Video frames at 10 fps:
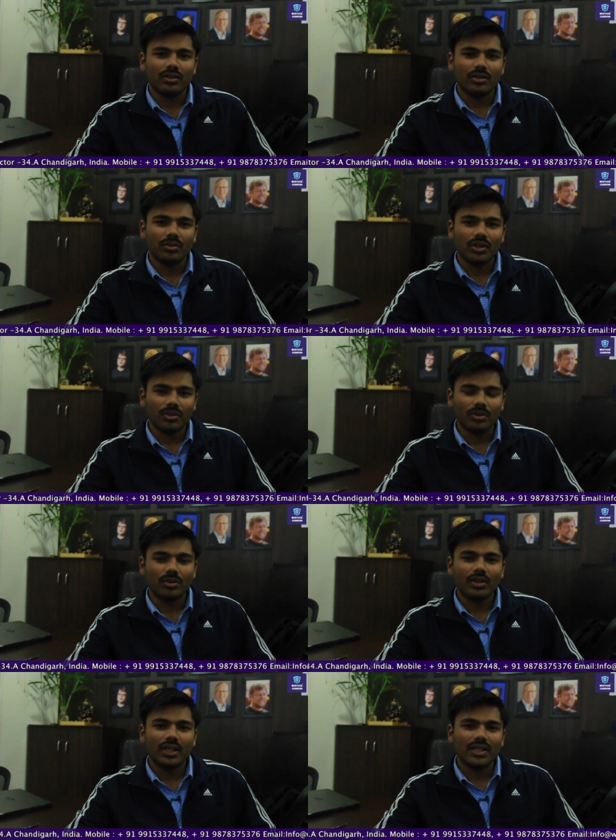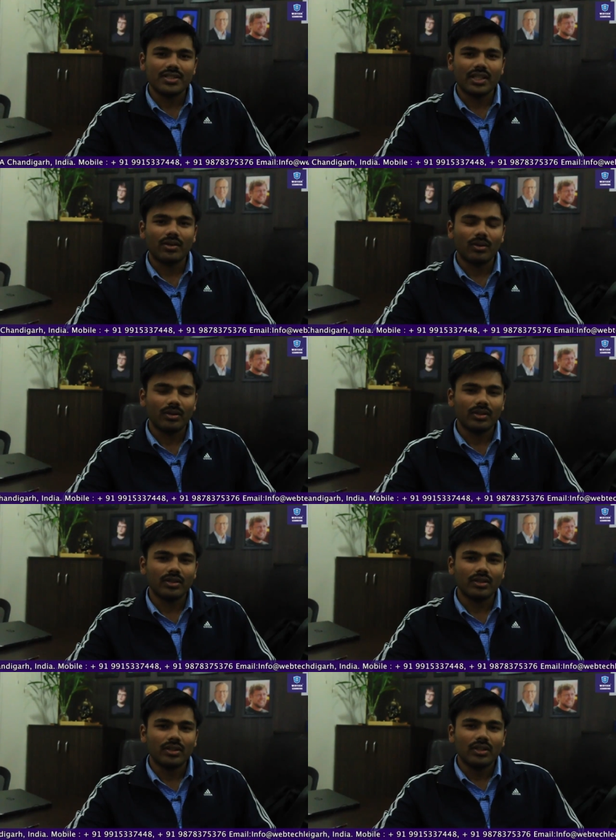you can go and check all
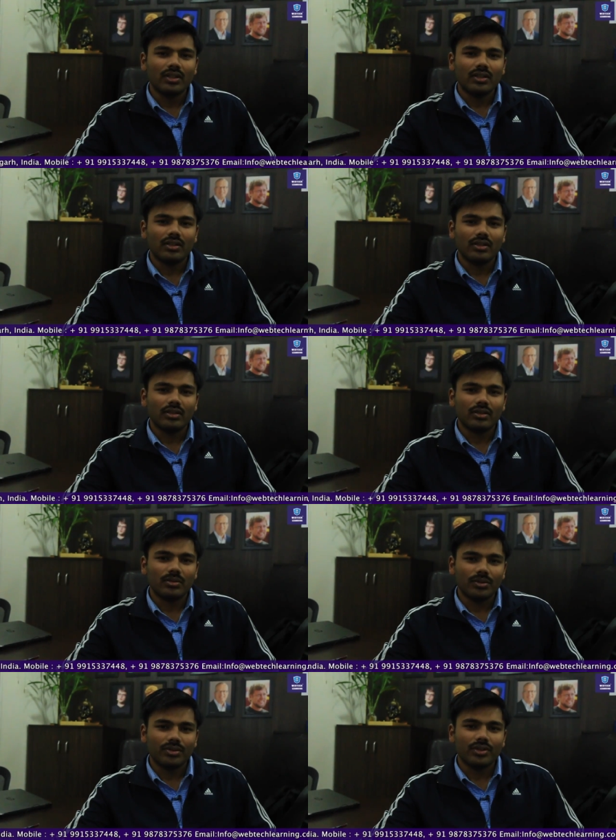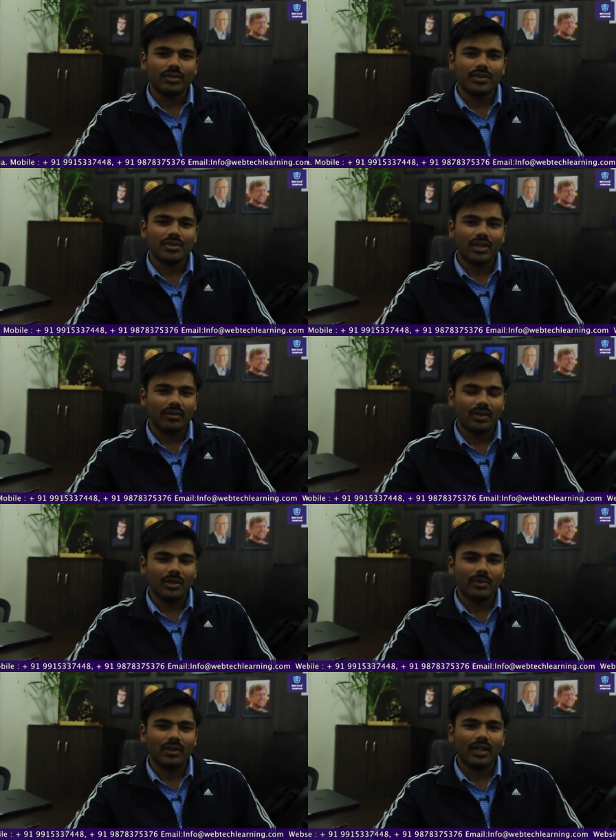the courses which are
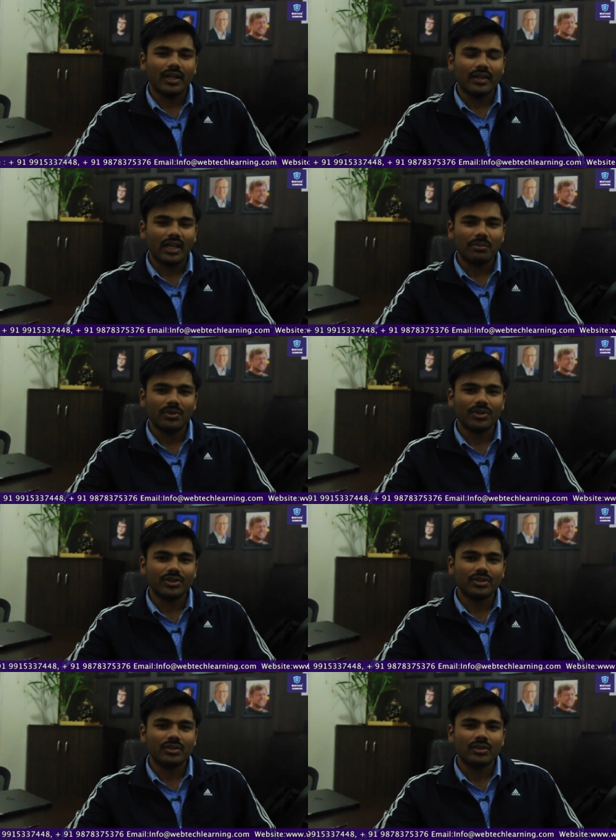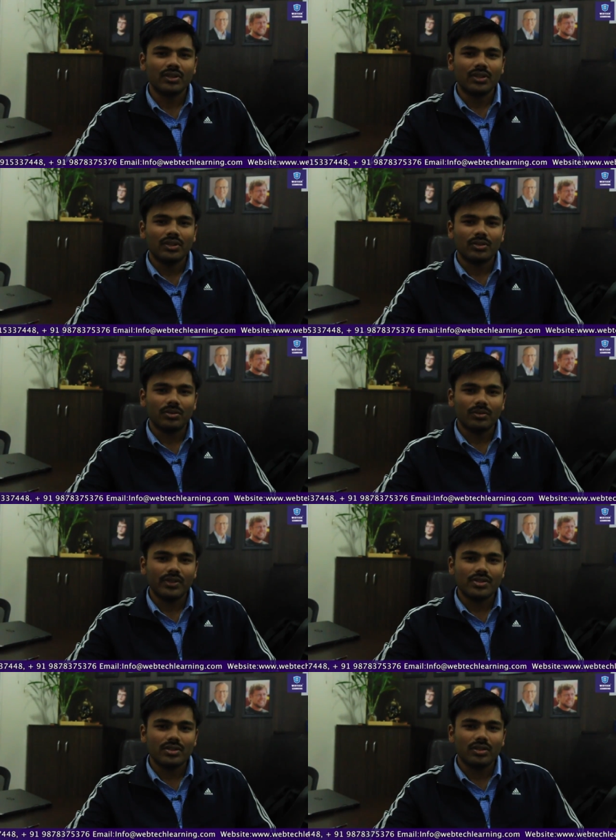available and time duration through
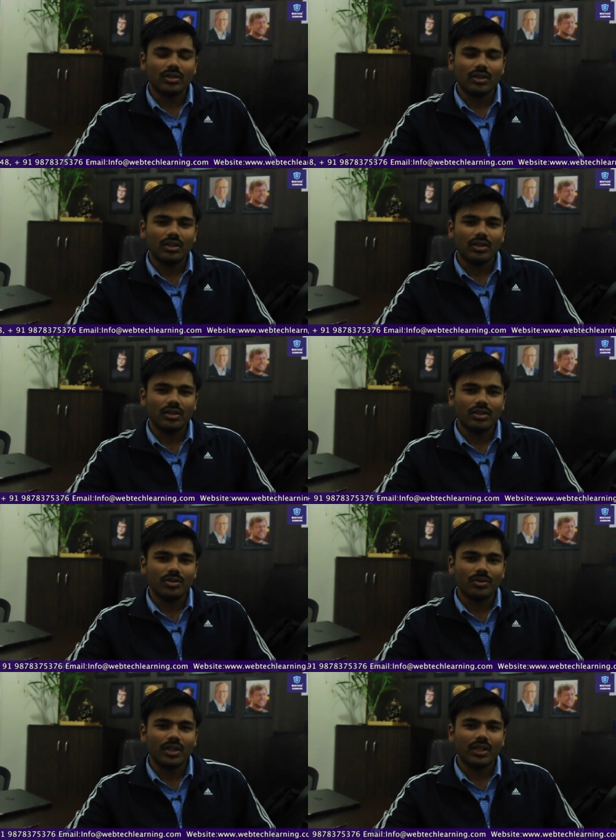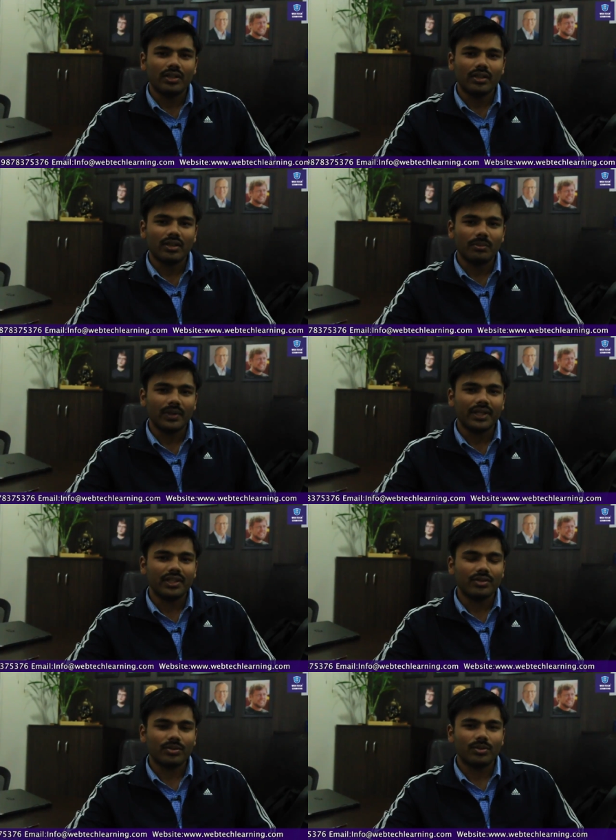which you can complete
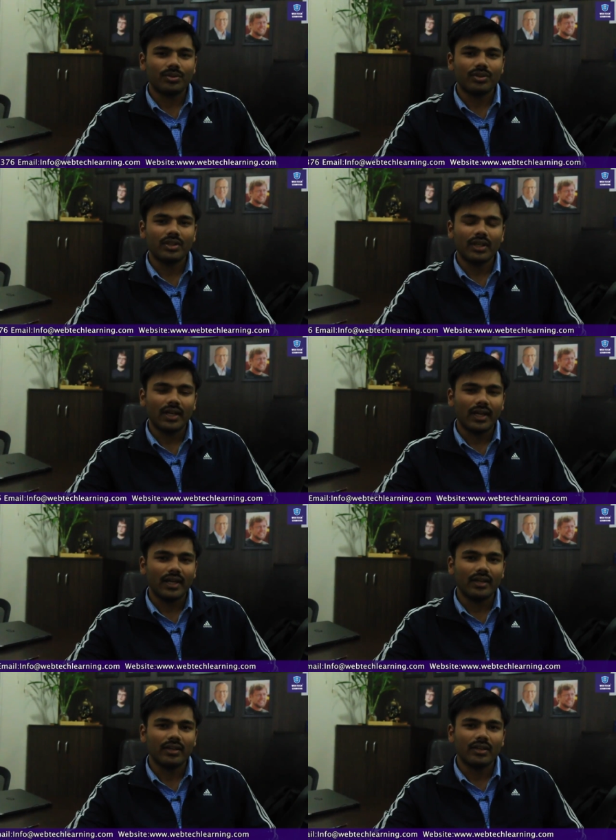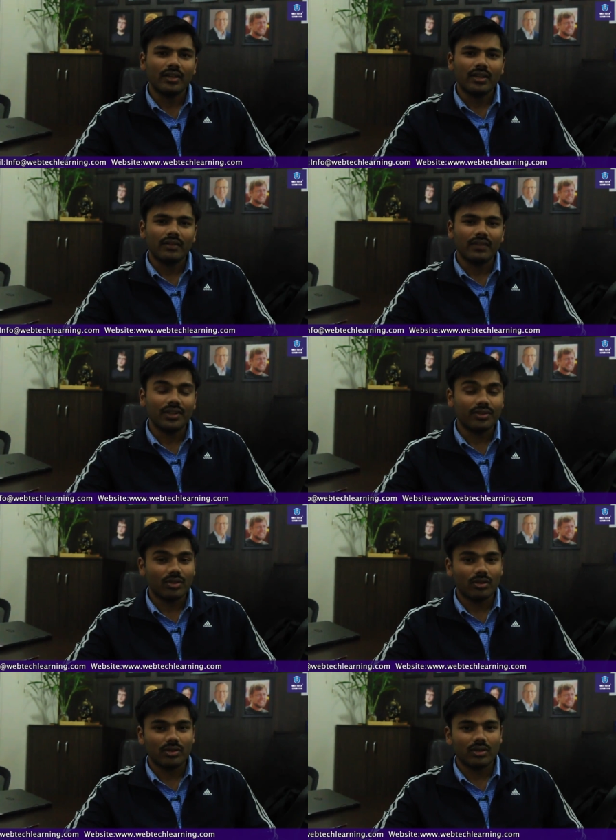this course and with a
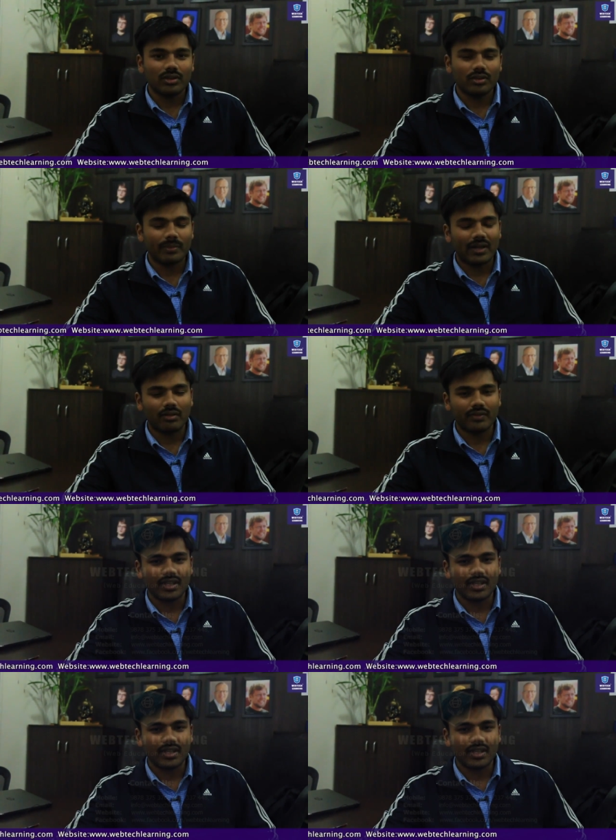short span of